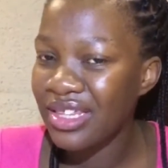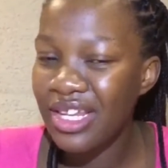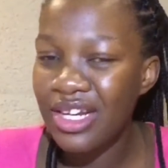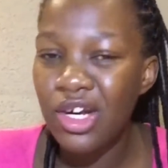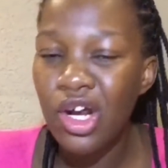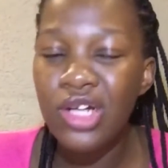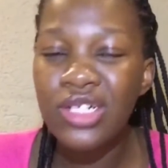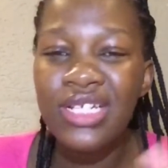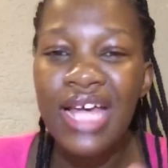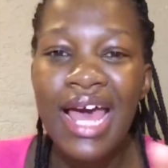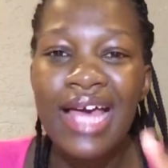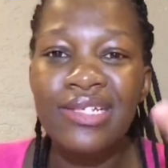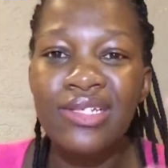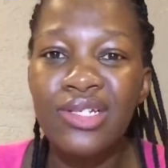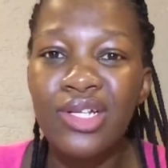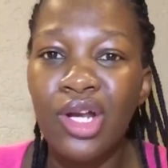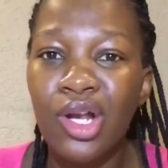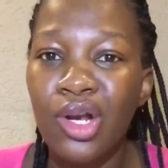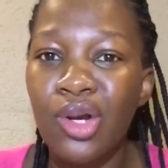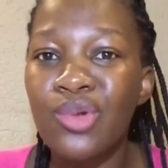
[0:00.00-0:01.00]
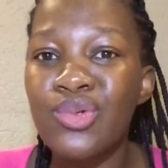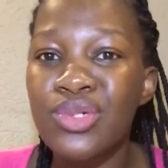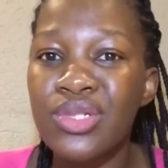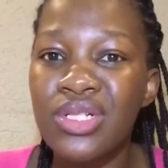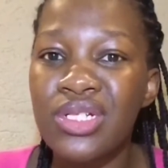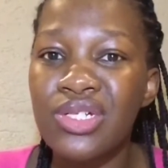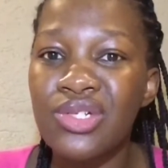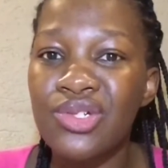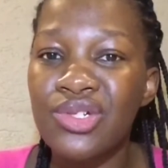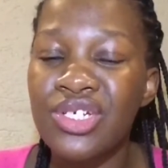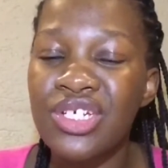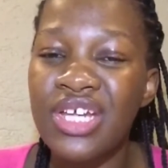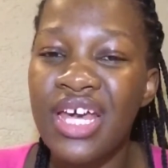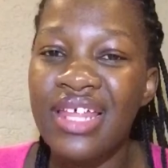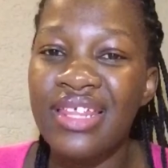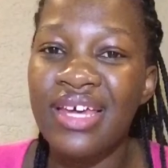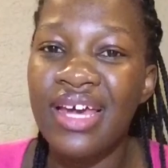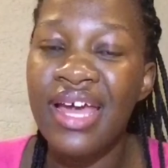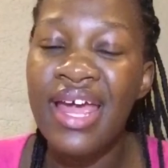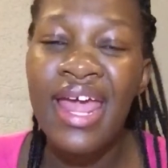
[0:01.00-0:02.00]
They're not as closely to each
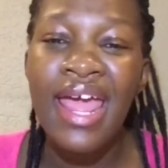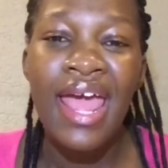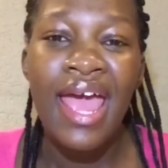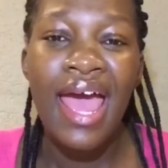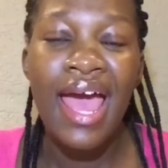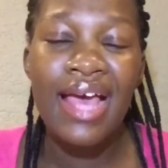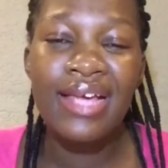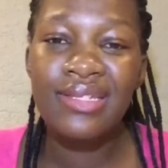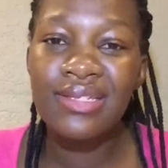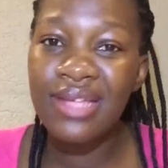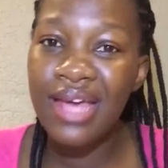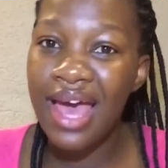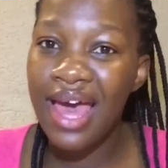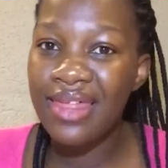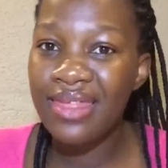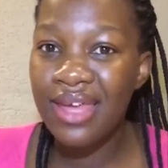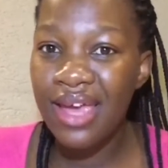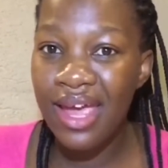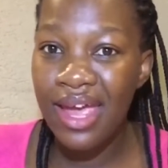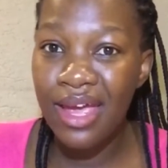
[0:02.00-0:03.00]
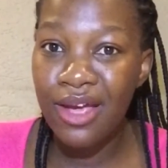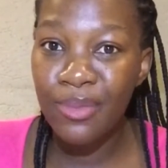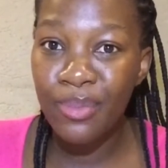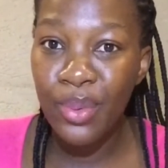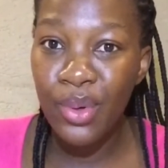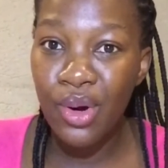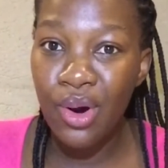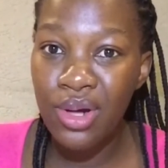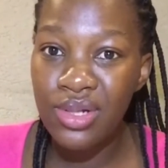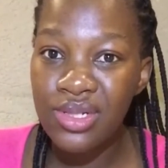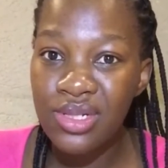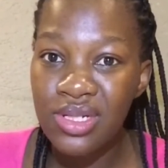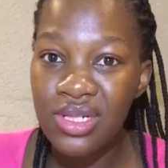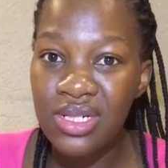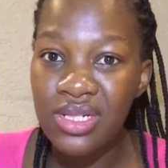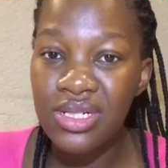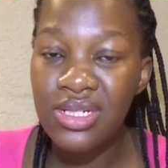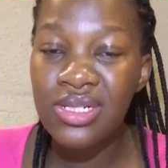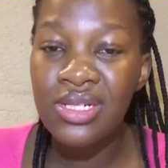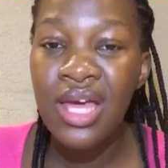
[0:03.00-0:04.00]
other as the other hair
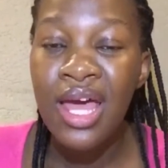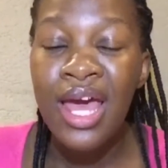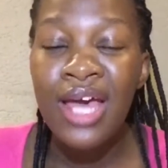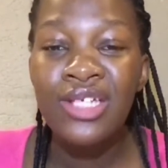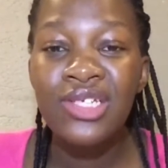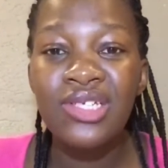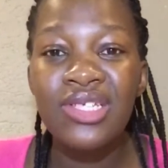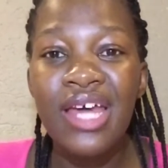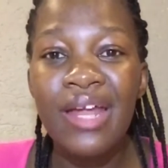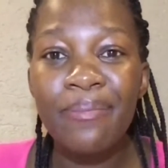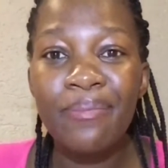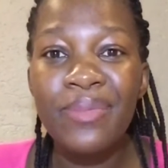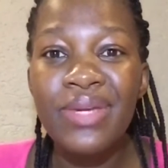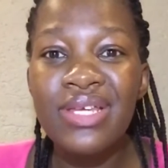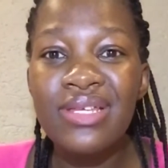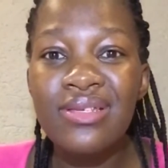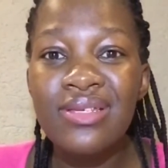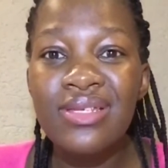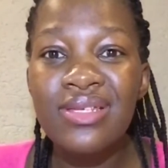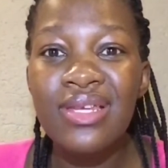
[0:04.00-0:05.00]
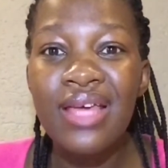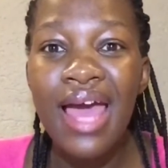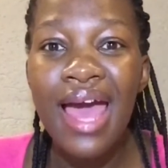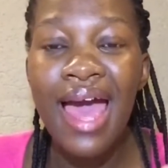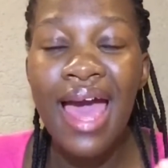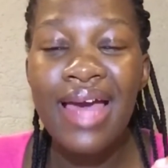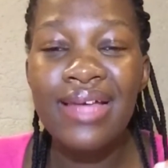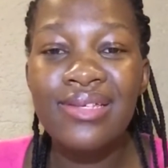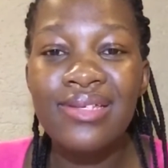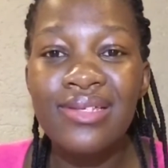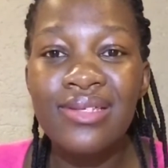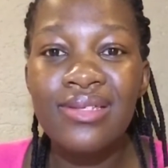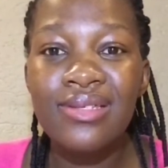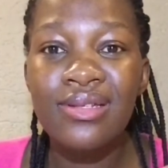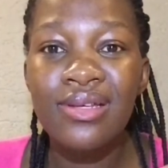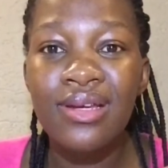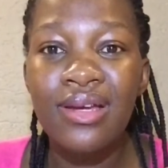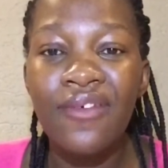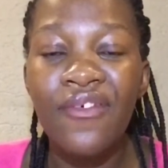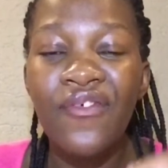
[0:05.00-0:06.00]
porosities. So that means as
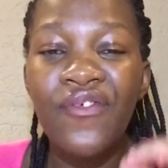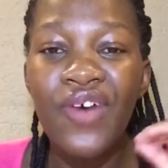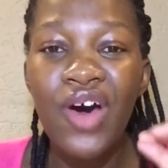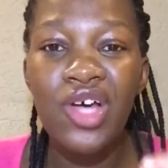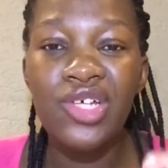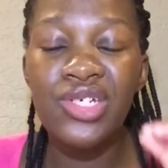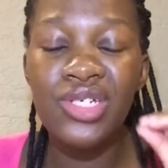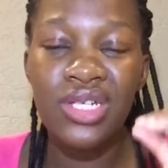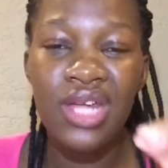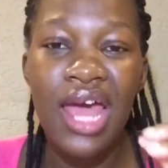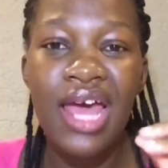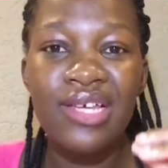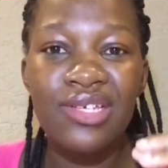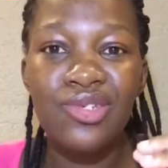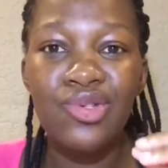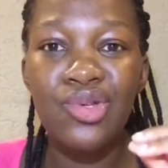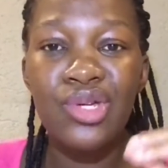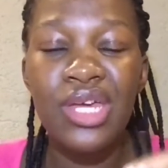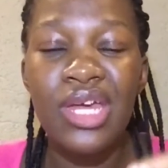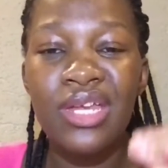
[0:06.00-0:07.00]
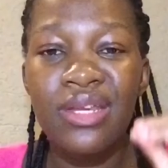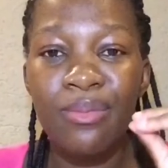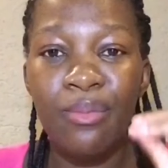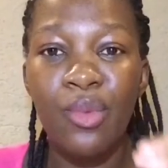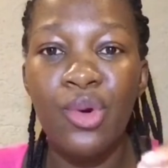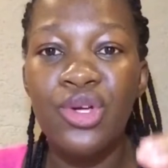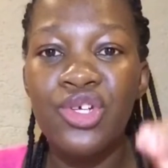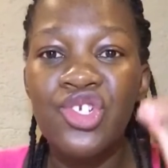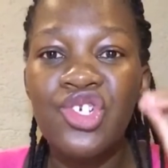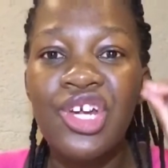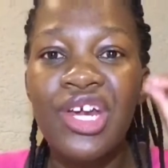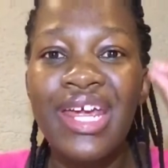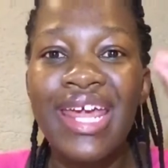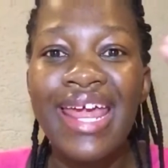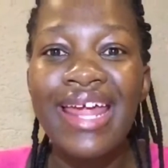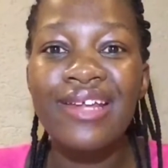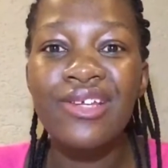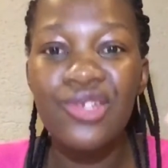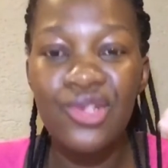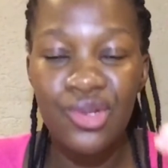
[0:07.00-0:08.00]
fast as you get moisture
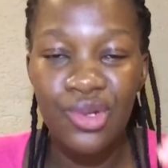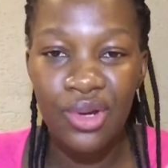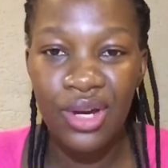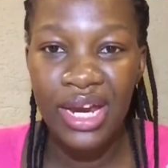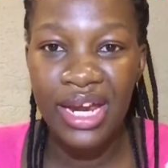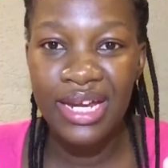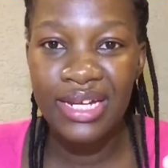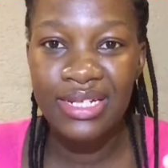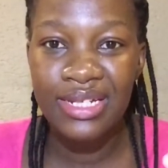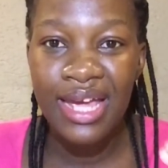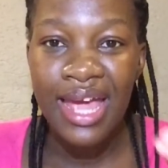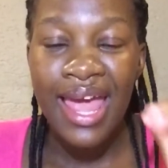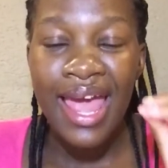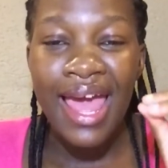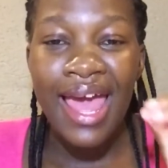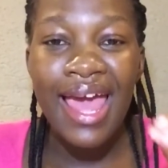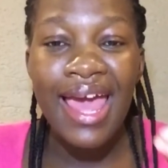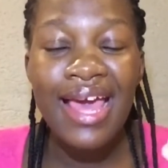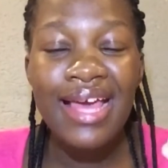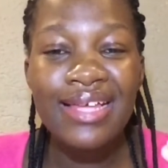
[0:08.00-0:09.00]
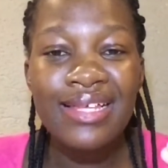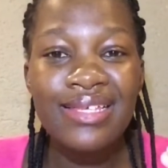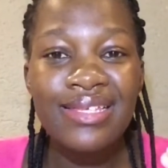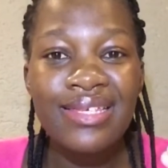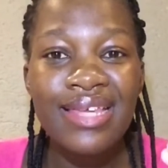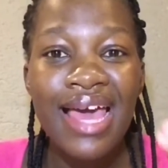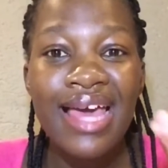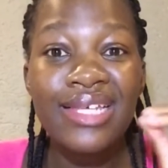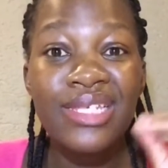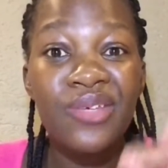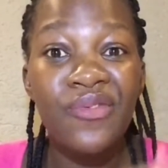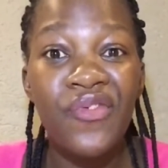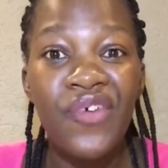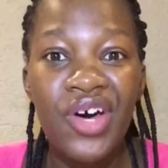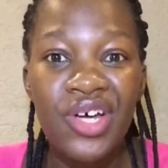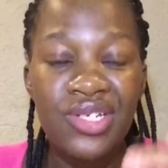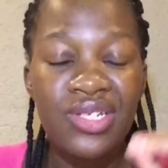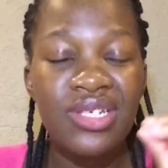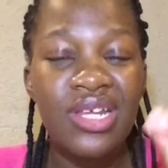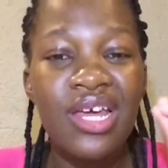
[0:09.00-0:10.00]
into your head, it's as
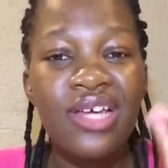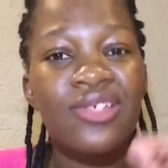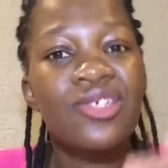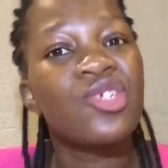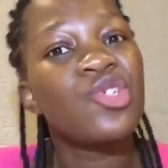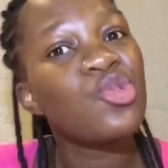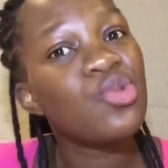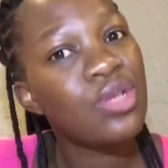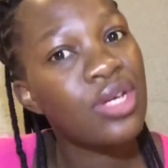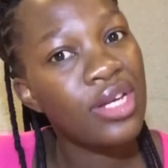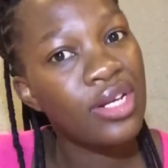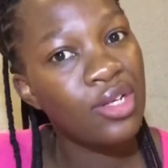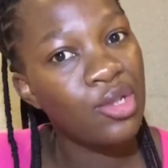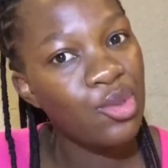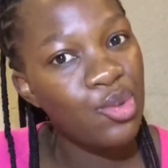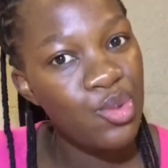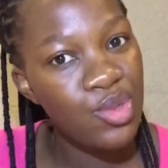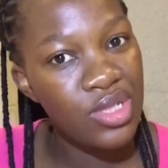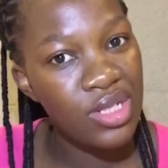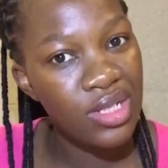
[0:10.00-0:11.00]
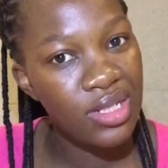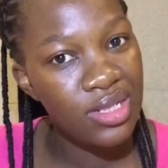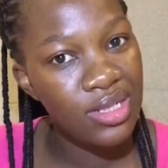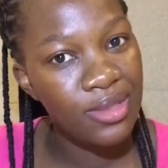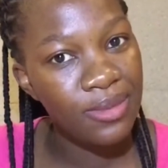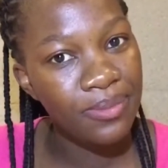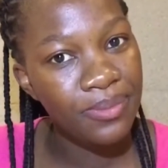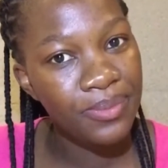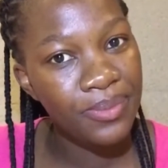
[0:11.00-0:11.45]
fast as you can lose it.